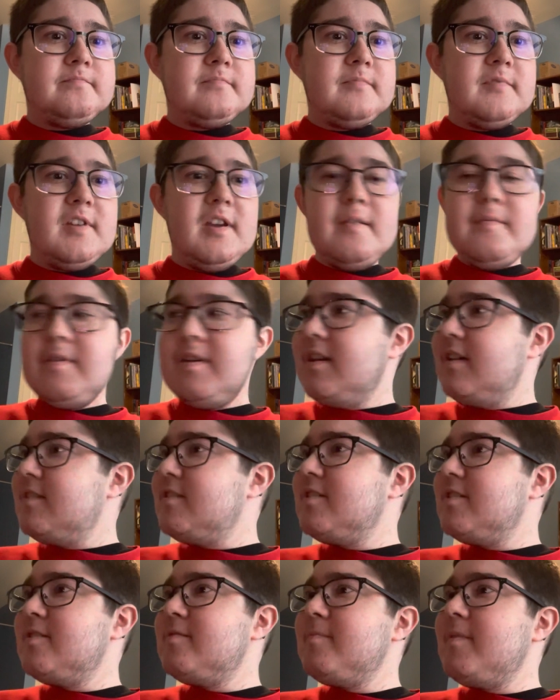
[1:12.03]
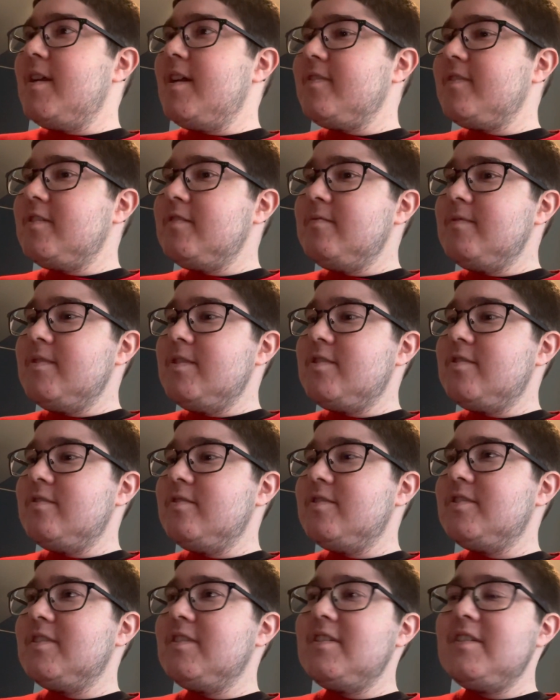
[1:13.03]
Yep, and um, Anthony
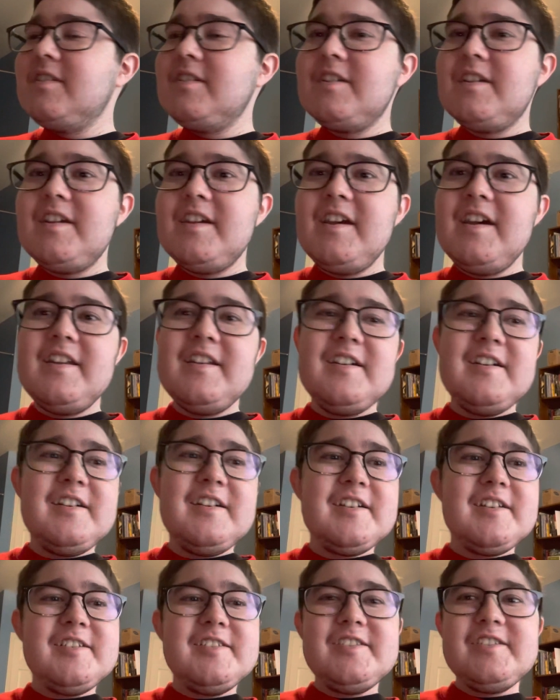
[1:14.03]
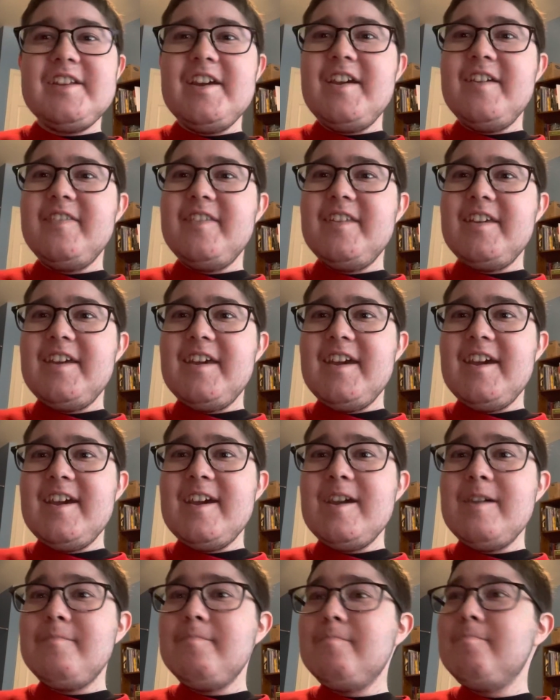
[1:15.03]
Richardson can uh, can stay in the
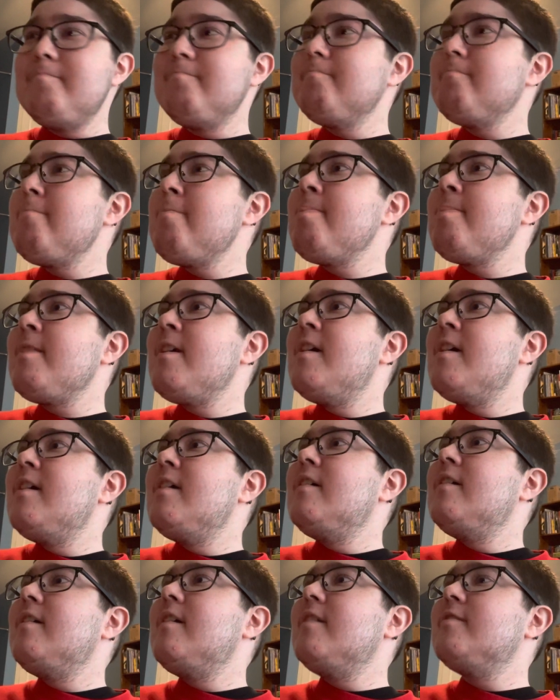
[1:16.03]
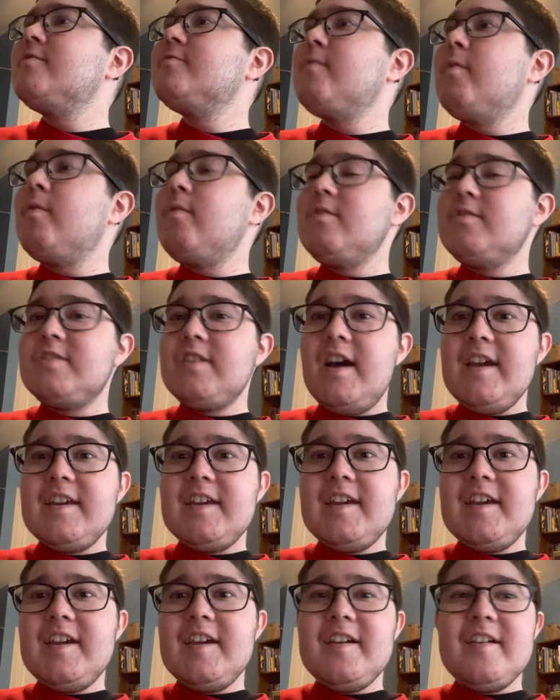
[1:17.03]
game. Yeah, as far as I
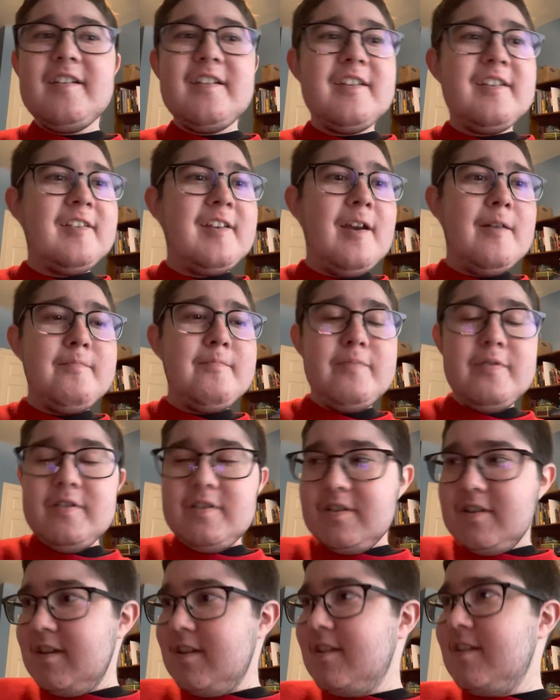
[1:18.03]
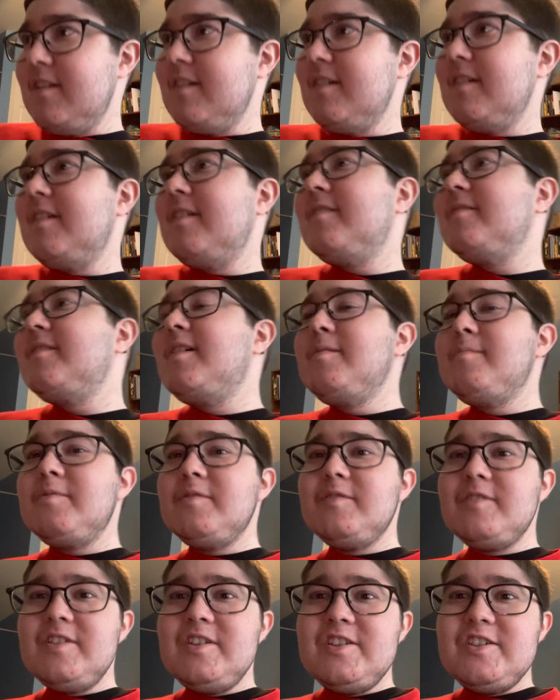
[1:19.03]
care, yeah, put in uh,
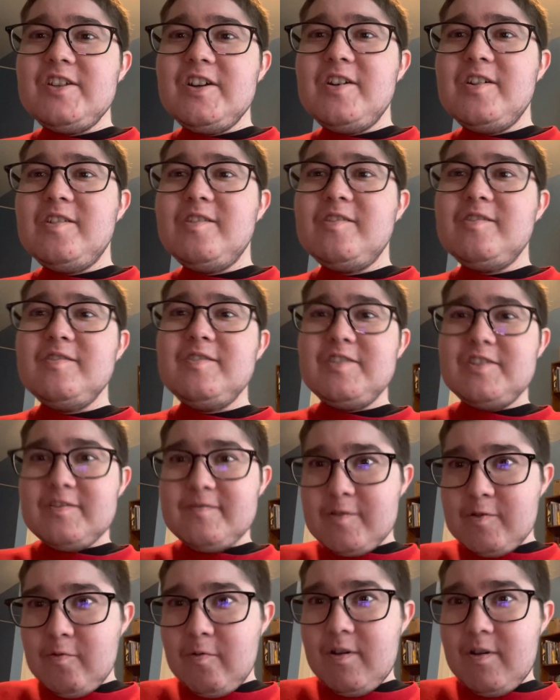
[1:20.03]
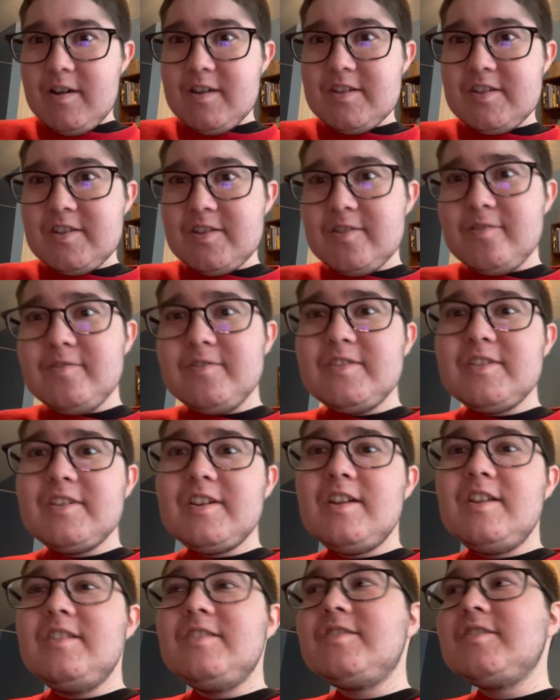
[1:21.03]
Emory Jones if you want to. It's
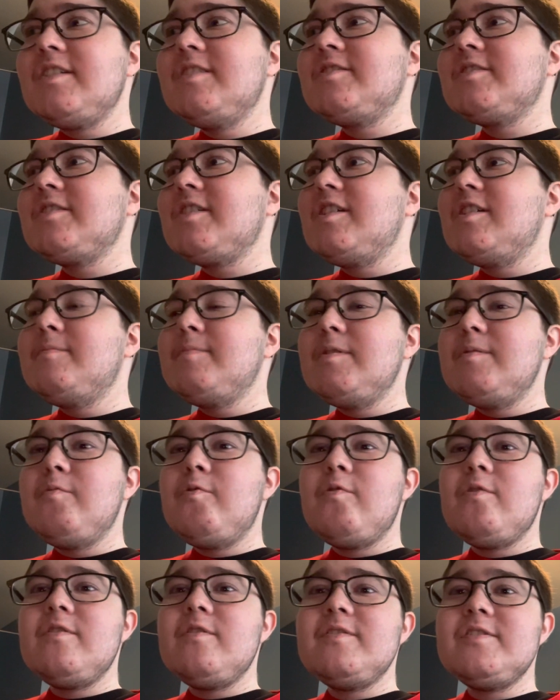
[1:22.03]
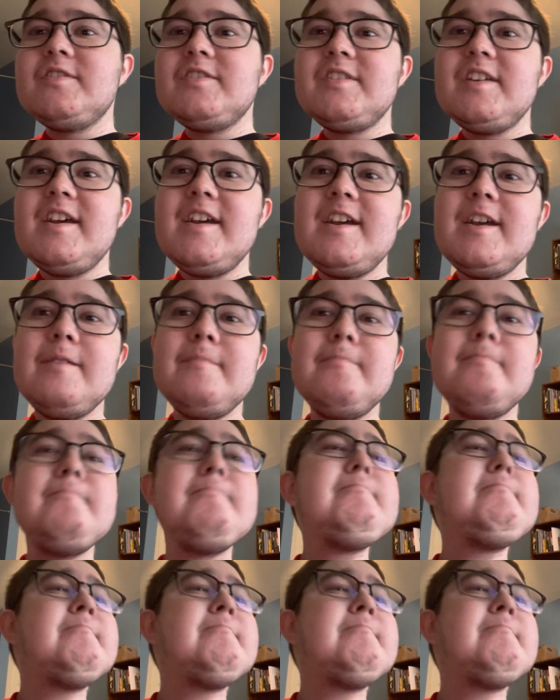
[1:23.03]
gonna it's it's gonna be more of the same.